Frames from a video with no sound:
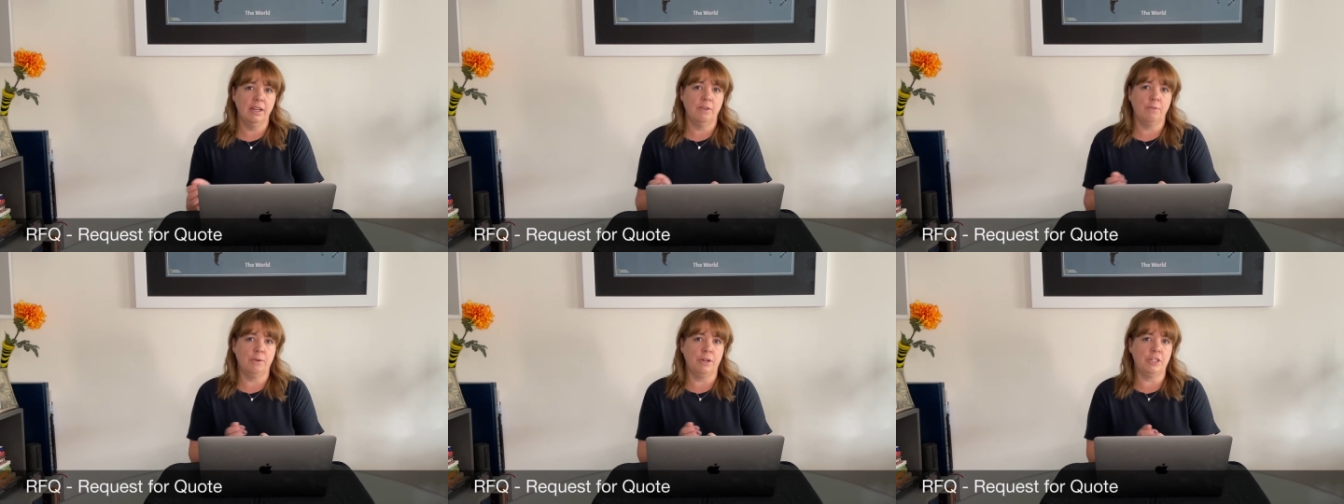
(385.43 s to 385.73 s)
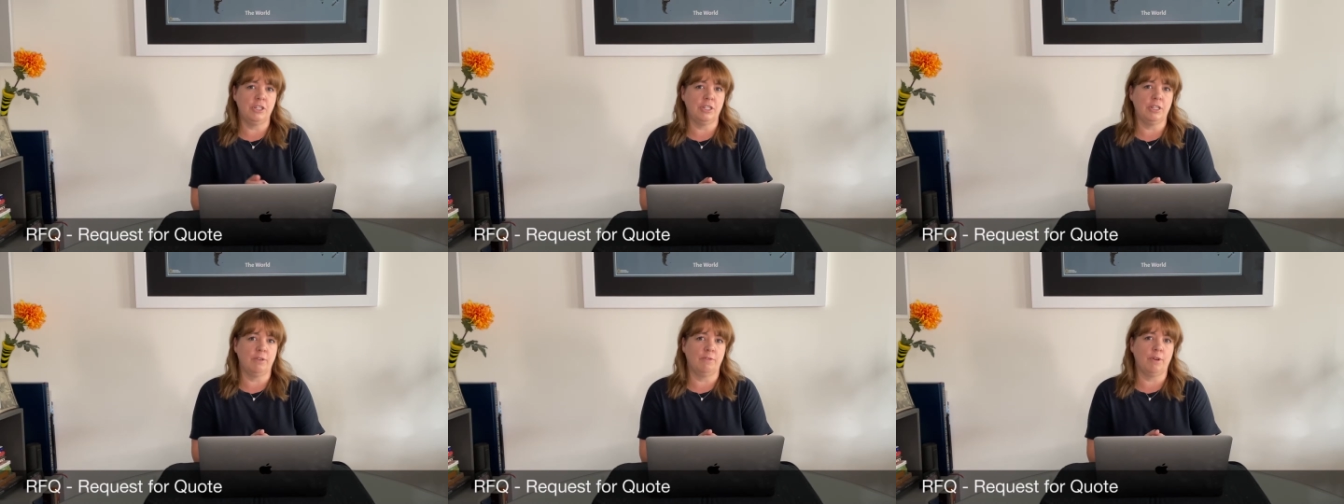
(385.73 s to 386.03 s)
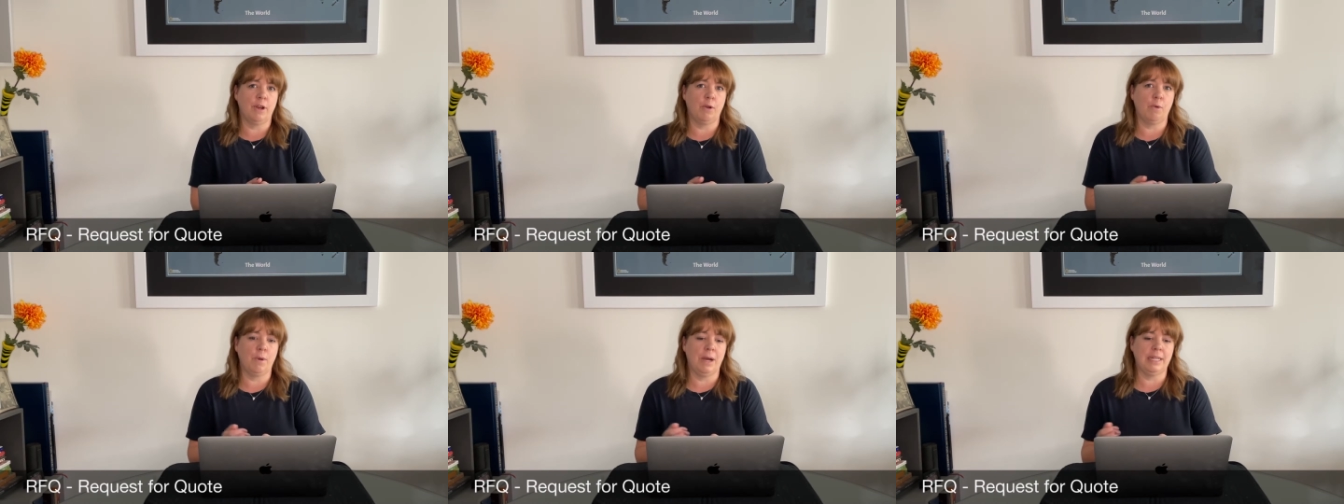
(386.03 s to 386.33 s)
which is a
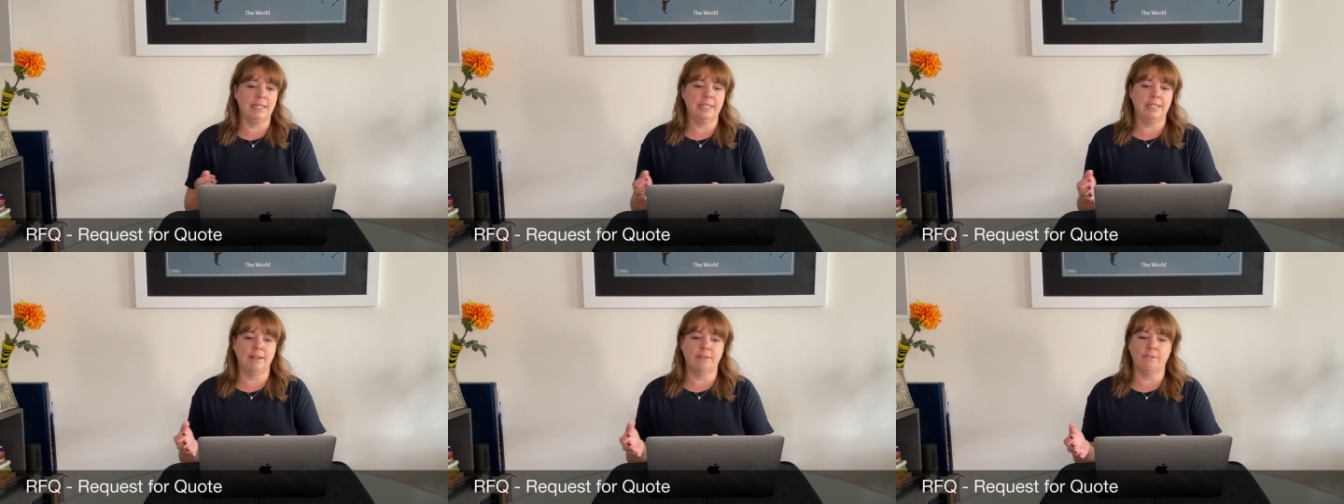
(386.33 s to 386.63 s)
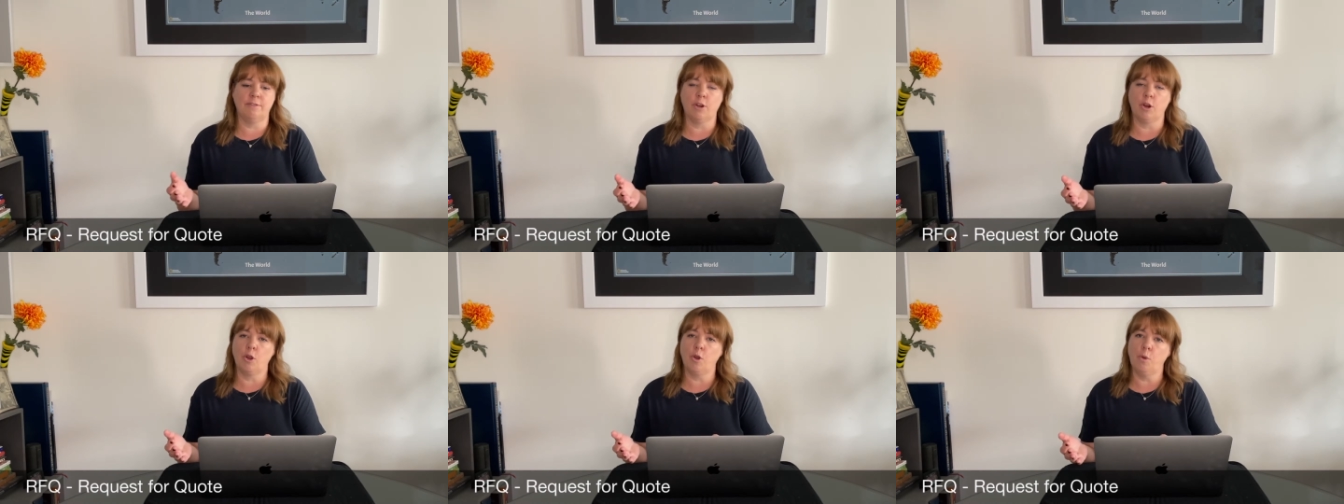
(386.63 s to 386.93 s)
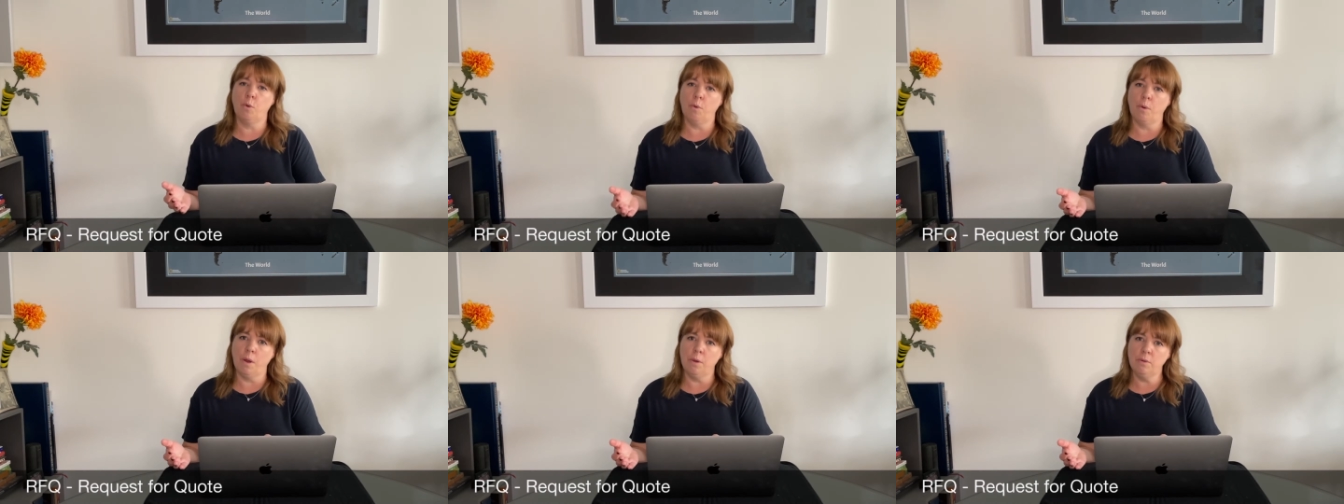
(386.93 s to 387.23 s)
request for
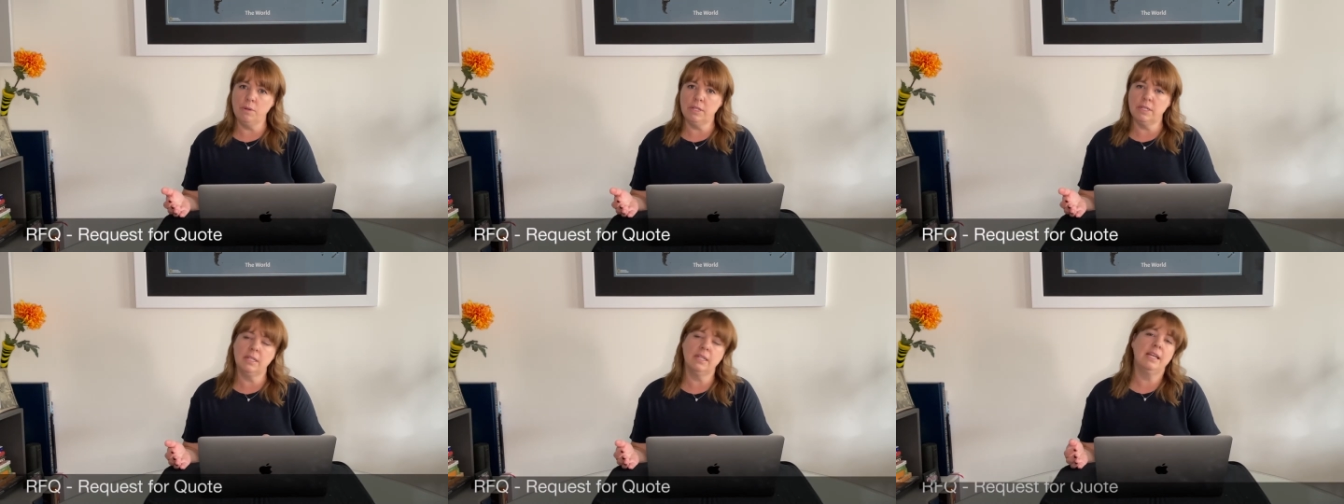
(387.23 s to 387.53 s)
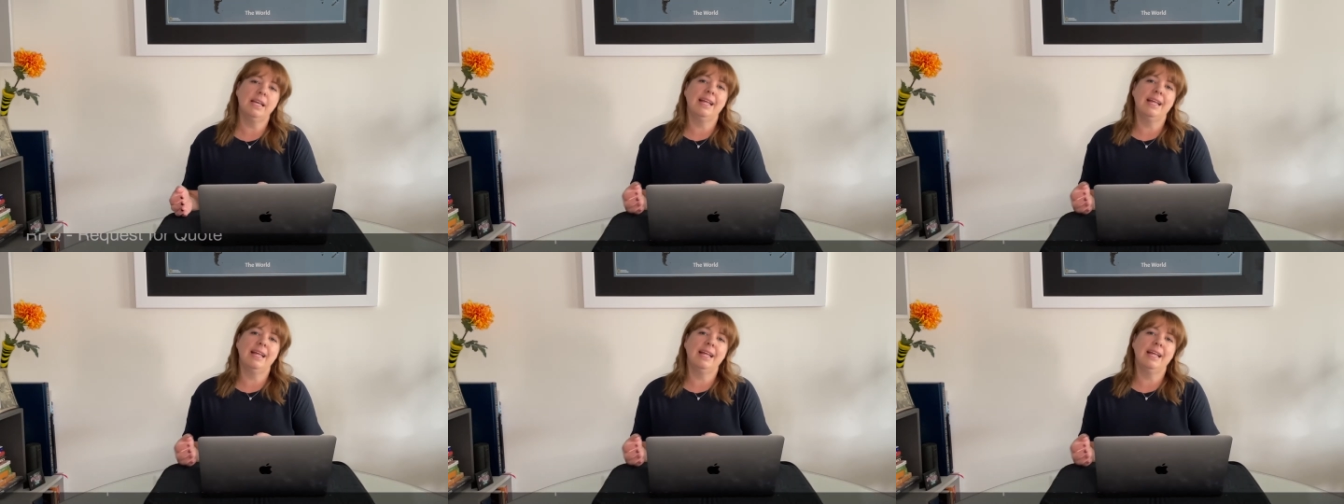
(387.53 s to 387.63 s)
quote.